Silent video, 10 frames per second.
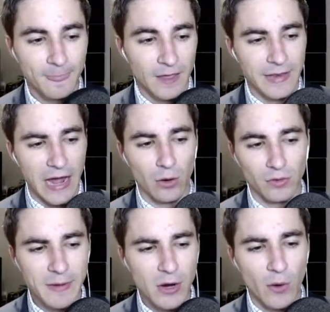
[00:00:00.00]
Now,
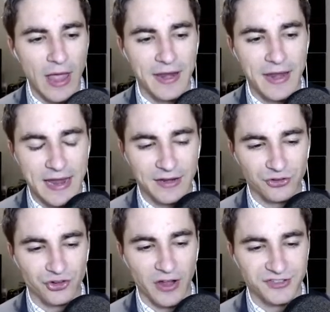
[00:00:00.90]
let me go ahead and
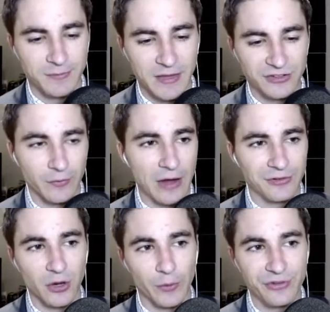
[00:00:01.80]
adjust some things around
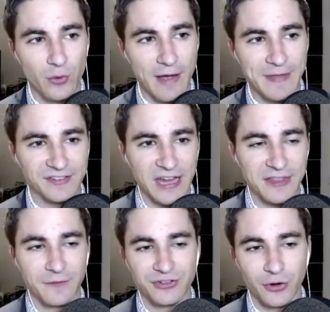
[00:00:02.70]
here. We do have that Scythe
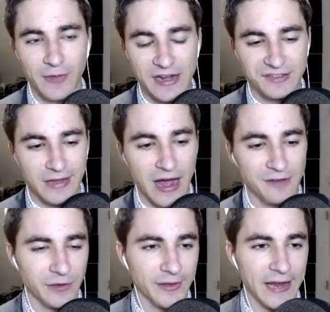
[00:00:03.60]
of Vitur that is not
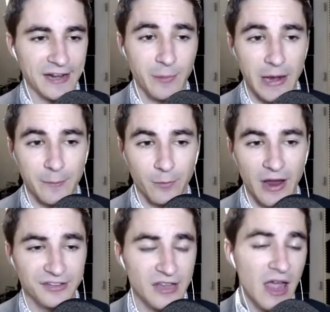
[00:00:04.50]
filling at its bottom
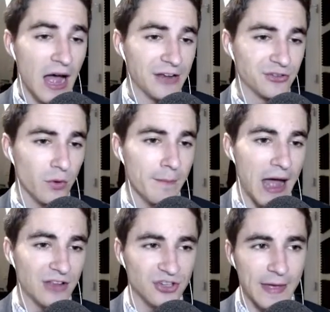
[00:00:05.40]
price. I do
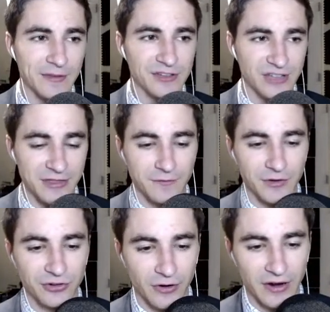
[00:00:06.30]
imagine that the Scythe of
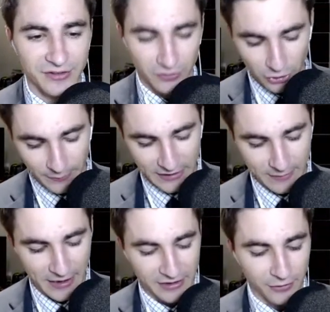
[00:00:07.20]
Vitur is a little bit
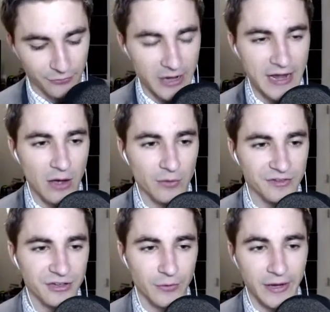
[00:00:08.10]
competitive right now,
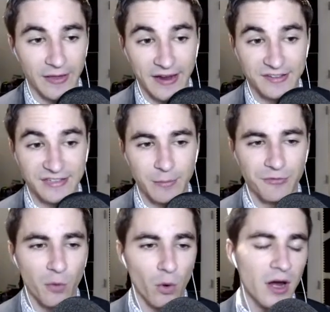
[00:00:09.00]
considering, like I said
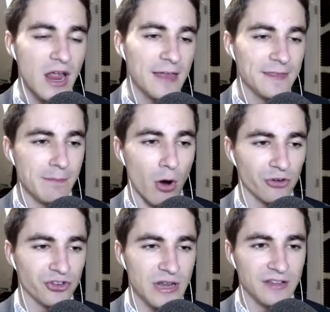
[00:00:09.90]
before, the
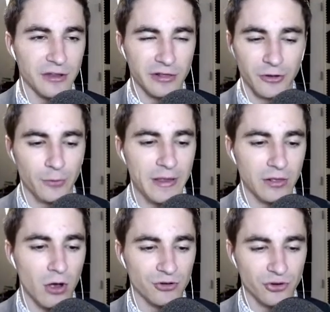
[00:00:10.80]
margin is a little bit
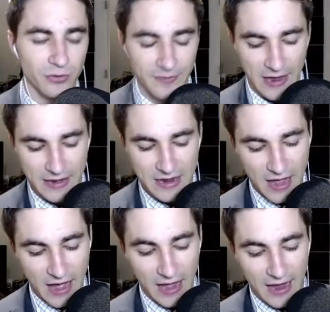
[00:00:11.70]
larger than
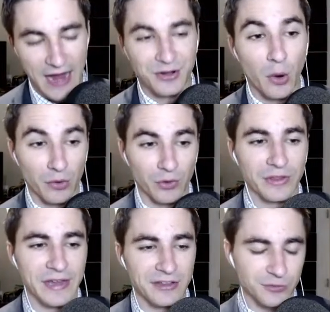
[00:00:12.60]
I know it
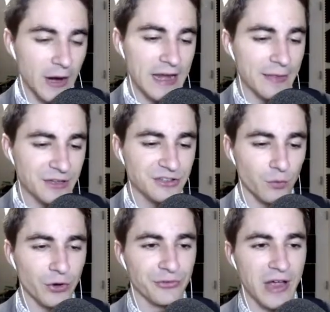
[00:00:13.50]
really is, right? At least the
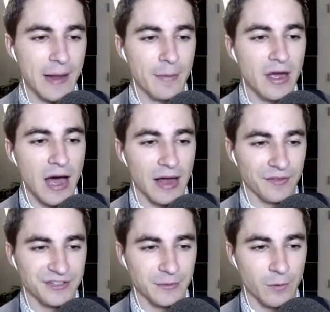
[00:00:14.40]
real-time
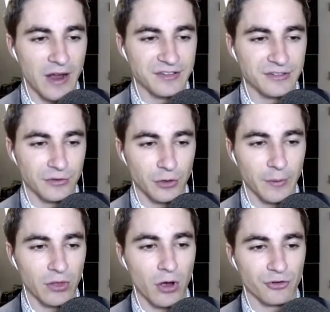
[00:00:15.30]
listed price is a little
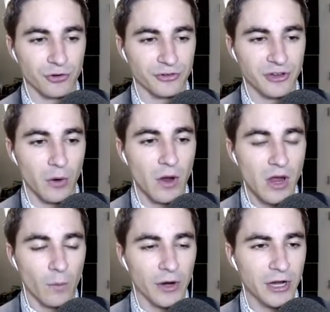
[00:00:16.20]
bit larger. So
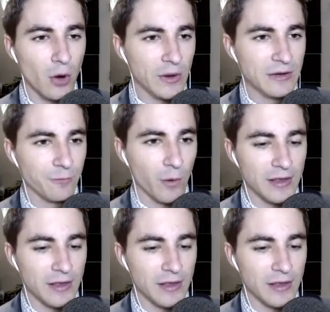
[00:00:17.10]
we're going to go in for a